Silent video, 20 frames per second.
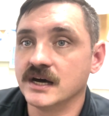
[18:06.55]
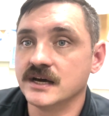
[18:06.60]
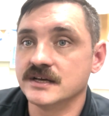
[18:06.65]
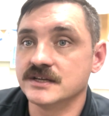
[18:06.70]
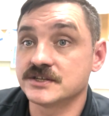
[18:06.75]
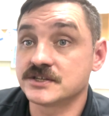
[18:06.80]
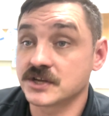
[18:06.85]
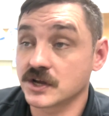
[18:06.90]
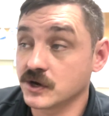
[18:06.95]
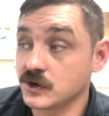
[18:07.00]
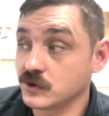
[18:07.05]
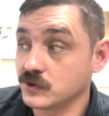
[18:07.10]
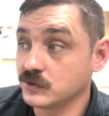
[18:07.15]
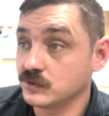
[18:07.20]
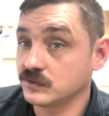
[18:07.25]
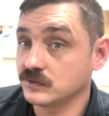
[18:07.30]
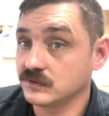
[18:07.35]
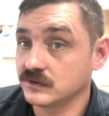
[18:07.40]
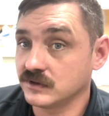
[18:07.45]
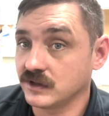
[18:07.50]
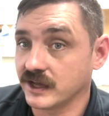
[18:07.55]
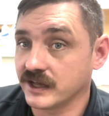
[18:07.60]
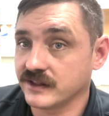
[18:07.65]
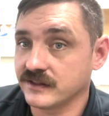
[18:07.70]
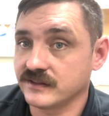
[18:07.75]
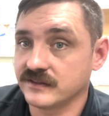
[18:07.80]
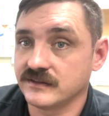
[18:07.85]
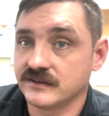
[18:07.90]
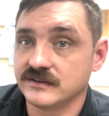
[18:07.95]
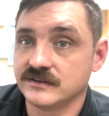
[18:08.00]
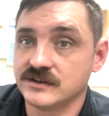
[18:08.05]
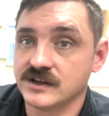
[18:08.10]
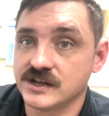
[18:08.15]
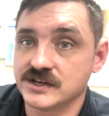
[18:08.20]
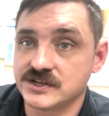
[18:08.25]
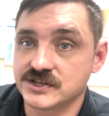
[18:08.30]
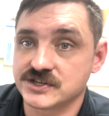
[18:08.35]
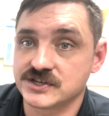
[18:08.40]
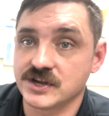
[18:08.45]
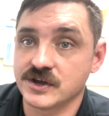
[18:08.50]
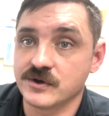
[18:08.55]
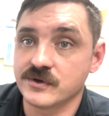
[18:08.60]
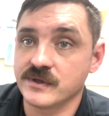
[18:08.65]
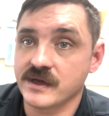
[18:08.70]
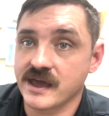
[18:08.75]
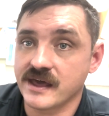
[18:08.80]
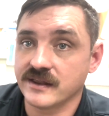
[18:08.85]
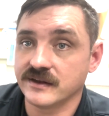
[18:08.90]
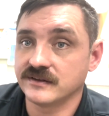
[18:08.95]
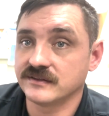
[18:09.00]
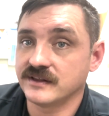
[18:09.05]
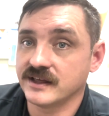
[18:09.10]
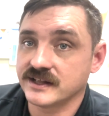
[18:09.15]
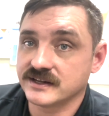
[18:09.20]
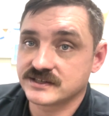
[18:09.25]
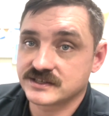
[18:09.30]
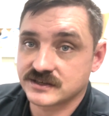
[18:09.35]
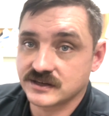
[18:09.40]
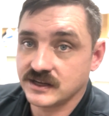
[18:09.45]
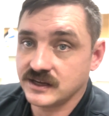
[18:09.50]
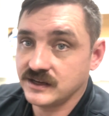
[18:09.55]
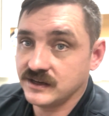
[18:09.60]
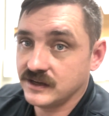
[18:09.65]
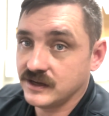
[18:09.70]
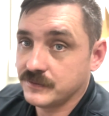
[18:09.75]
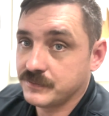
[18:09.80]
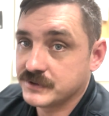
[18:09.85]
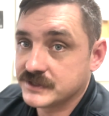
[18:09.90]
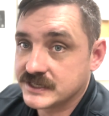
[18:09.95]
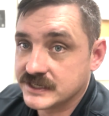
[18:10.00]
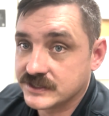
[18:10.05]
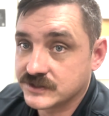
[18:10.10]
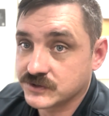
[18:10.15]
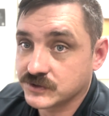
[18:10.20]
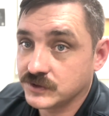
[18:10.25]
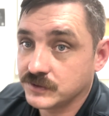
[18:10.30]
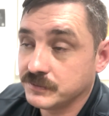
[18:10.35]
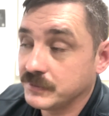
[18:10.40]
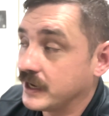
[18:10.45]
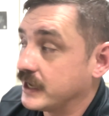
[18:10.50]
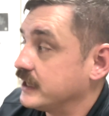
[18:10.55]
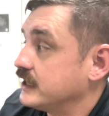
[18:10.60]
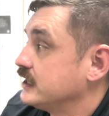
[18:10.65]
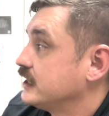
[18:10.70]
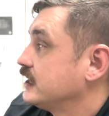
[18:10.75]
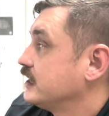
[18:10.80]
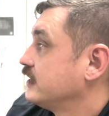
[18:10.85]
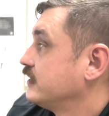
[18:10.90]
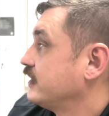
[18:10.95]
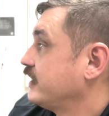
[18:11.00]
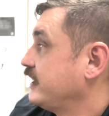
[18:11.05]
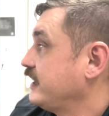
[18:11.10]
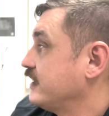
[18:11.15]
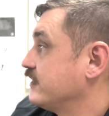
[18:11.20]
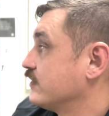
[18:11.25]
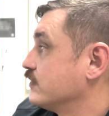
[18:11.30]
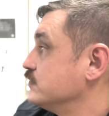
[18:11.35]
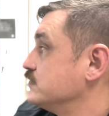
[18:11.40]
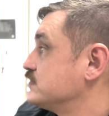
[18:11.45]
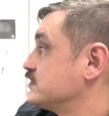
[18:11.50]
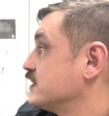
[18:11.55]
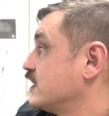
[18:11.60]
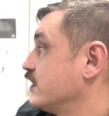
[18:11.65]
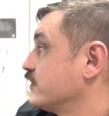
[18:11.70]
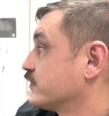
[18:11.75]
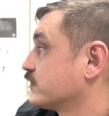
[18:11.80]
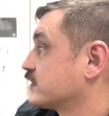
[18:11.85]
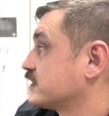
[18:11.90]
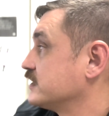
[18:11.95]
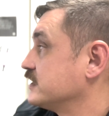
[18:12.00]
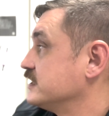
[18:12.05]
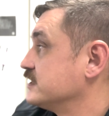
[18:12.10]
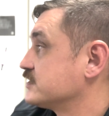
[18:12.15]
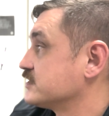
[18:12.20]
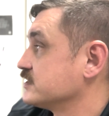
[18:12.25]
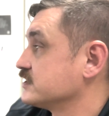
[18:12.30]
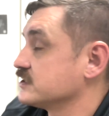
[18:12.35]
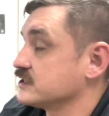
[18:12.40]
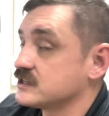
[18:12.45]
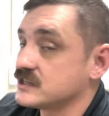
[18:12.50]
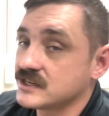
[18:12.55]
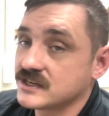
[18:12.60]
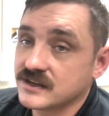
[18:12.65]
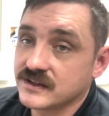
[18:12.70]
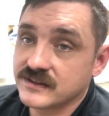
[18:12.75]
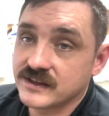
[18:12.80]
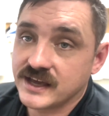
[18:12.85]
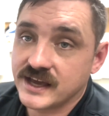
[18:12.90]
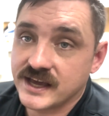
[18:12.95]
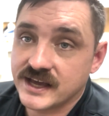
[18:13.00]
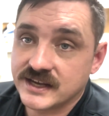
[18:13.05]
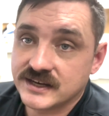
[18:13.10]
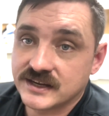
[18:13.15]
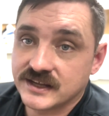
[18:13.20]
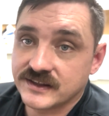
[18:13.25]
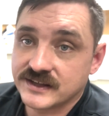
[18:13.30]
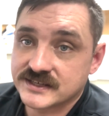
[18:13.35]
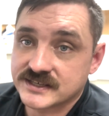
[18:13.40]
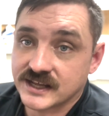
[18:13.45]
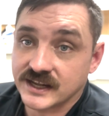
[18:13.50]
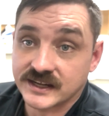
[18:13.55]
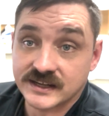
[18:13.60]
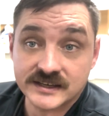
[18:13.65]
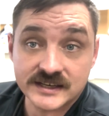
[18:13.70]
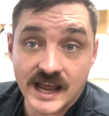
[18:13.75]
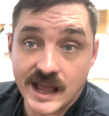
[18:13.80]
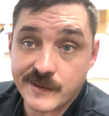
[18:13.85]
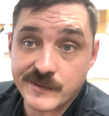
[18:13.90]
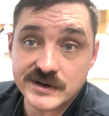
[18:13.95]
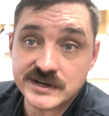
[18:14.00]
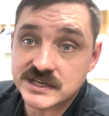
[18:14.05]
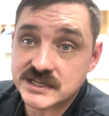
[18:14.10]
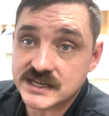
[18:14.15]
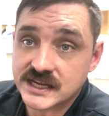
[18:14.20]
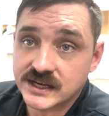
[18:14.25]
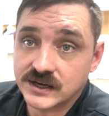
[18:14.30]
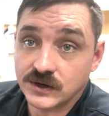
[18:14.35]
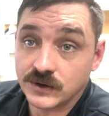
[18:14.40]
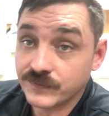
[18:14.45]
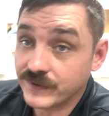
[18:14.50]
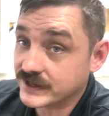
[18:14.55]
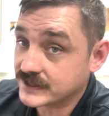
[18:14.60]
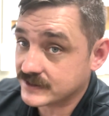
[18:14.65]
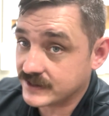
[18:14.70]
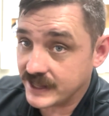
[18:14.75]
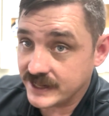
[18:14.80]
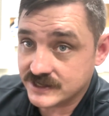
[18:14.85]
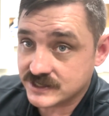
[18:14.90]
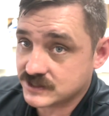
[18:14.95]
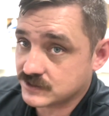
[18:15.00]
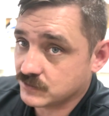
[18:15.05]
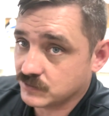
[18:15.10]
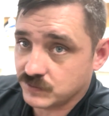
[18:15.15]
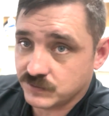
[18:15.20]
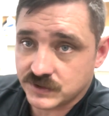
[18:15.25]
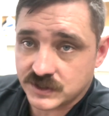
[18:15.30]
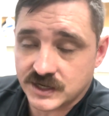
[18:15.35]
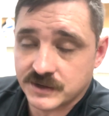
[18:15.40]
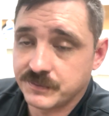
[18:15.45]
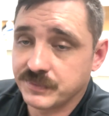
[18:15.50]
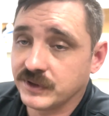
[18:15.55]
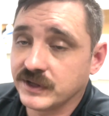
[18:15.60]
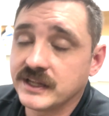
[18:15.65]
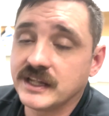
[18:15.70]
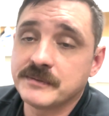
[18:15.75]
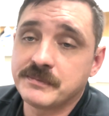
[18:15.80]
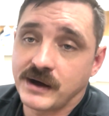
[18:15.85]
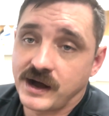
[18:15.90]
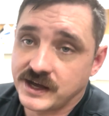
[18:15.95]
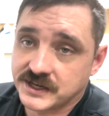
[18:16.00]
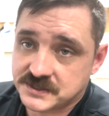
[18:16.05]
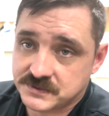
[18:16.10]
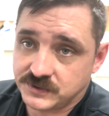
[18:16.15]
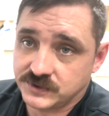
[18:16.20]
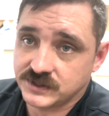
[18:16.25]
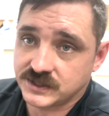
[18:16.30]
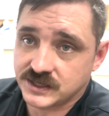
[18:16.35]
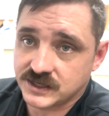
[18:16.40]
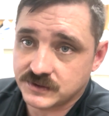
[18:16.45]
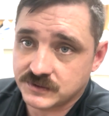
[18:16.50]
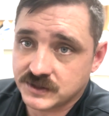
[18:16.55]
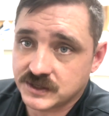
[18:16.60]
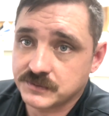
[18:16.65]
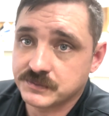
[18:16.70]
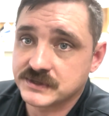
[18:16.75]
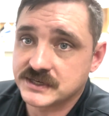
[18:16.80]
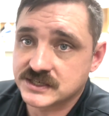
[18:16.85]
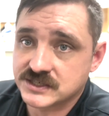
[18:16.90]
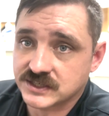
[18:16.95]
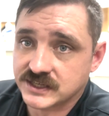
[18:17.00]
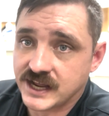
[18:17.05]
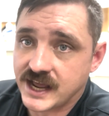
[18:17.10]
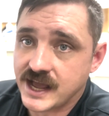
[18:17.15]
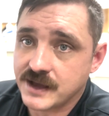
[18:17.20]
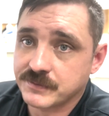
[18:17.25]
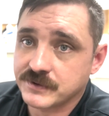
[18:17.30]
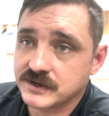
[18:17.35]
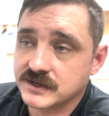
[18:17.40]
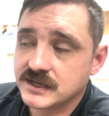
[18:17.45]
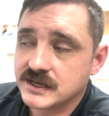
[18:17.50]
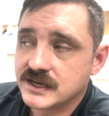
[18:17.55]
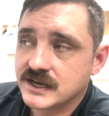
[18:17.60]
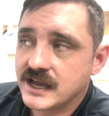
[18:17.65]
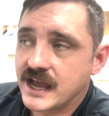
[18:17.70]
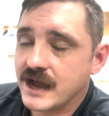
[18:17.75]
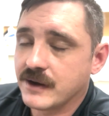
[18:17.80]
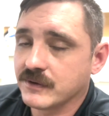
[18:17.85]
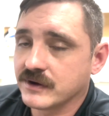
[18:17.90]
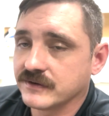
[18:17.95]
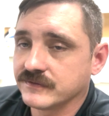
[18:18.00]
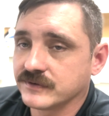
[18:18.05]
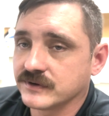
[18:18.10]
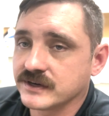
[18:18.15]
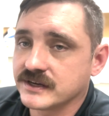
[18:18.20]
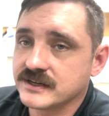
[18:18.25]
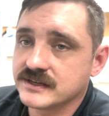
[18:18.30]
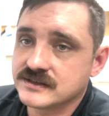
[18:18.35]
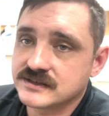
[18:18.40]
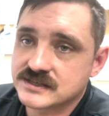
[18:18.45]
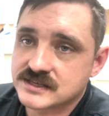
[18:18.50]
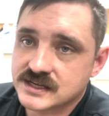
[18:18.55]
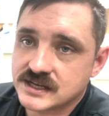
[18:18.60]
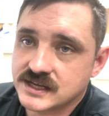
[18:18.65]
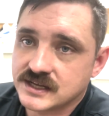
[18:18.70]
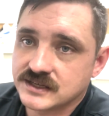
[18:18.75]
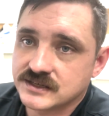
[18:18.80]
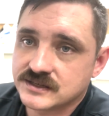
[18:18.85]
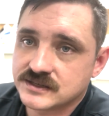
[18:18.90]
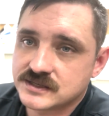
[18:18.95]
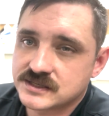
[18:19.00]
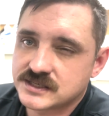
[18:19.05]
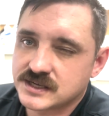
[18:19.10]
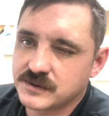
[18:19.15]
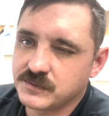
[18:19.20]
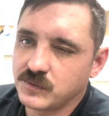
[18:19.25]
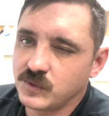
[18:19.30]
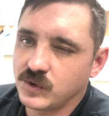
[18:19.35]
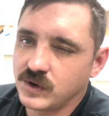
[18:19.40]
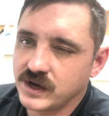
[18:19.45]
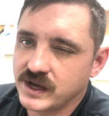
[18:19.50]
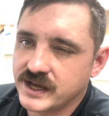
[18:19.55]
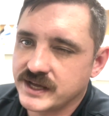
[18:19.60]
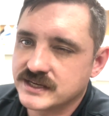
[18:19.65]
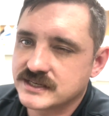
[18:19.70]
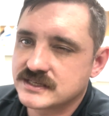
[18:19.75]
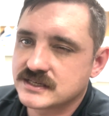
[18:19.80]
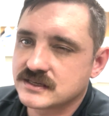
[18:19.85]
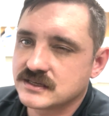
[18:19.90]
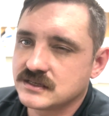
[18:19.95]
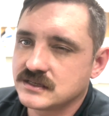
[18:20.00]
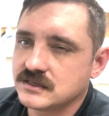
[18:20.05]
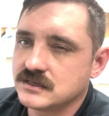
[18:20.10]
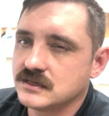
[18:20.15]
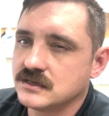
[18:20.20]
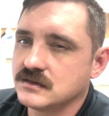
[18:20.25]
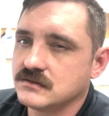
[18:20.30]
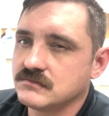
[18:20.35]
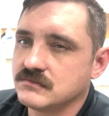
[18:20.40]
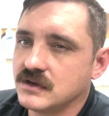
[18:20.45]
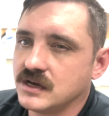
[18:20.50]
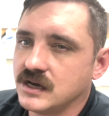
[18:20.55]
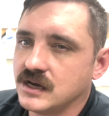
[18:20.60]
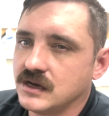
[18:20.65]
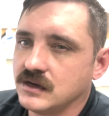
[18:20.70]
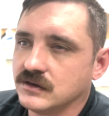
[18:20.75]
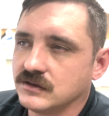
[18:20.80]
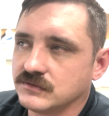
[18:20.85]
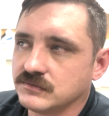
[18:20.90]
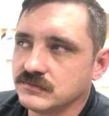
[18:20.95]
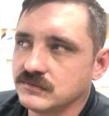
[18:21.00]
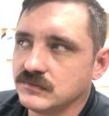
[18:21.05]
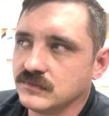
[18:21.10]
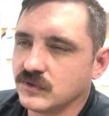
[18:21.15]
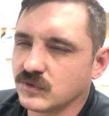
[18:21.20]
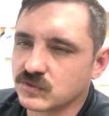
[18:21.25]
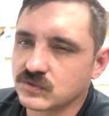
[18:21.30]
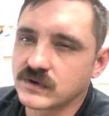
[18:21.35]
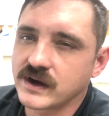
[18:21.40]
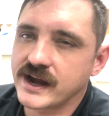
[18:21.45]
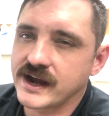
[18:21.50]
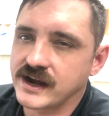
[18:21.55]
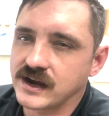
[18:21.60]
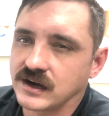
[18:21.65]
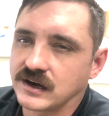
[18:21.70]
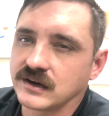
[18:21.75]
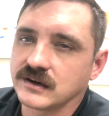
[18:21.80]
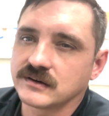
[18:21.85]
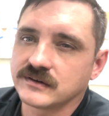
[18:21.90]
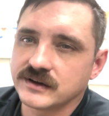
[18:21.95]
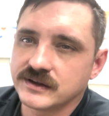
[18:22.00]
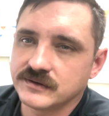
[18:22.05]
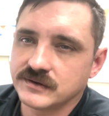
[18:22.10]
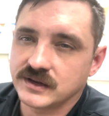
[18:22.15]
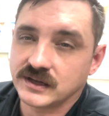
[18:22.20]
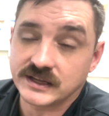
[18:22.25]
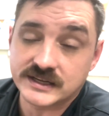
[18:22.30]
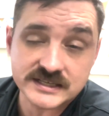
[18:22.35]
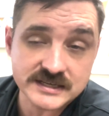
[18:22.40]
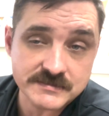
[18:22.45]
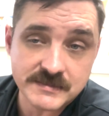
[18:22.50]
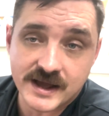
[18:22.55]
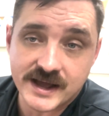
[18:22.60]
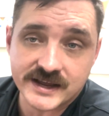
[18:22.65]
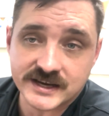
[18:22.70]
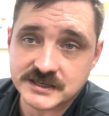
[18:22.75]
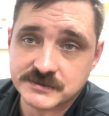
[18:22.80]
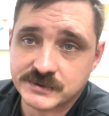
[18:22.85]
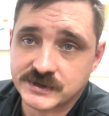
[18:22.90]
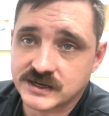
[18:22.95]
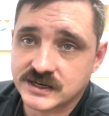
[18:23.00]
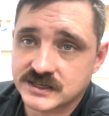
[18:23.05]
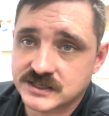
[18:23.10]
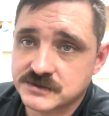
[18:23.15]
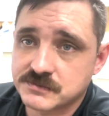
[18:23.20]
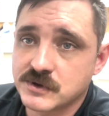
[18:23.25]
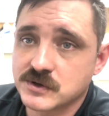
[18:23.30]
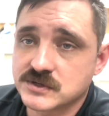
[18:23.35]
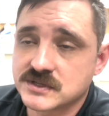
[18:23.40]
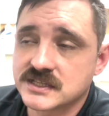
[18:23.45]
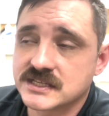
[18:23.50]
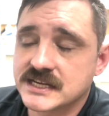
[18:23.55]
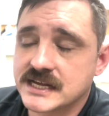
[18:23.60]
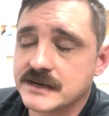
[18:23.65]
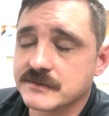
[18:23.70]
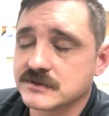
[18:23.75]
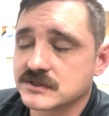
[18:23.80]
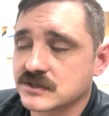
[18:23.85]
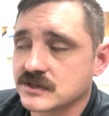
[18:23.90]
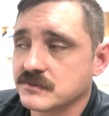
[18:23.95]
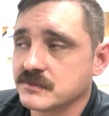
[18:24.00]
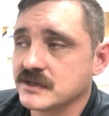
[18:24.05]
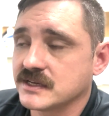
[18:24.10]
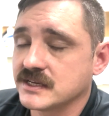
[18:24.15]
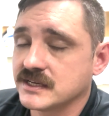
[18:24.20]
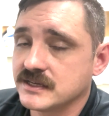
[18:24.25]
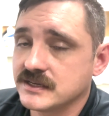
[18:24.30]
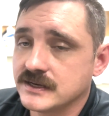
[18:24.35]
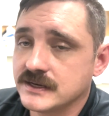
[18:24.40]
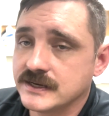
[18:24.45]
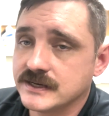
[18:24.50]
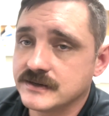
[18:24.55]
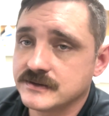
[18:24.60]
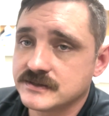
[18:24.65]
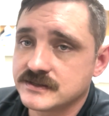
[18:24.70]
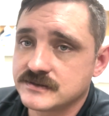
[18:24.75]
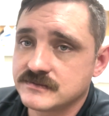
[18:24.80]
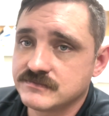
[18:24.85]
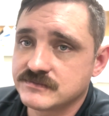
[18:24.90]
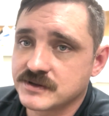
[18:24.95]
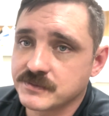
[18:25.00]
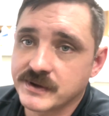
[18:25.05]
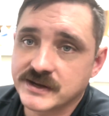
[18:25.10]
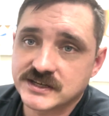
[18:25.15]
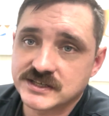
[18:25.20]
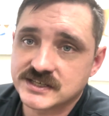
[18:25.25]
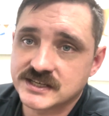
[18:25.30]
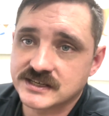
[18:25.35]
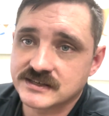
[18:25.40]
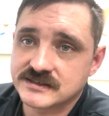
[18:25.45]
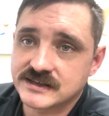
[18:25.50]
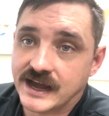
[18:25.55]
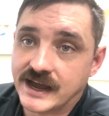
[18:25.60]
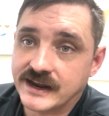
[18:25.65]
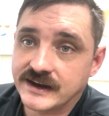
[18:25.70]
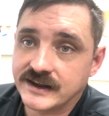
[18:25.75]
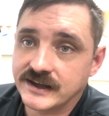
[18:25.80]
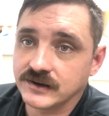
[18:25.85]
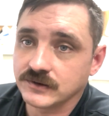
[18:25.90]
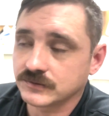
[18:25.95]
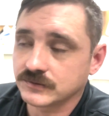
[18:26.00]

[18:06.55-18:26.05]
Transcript: Just know that that's a potential. But any of those other conditions that they say, like a damaged cell, that's completely possible. It could potentially happen. However, it is somewhat rare, and at least in my experience, most of the time it's going to be somebody just didn't tie it down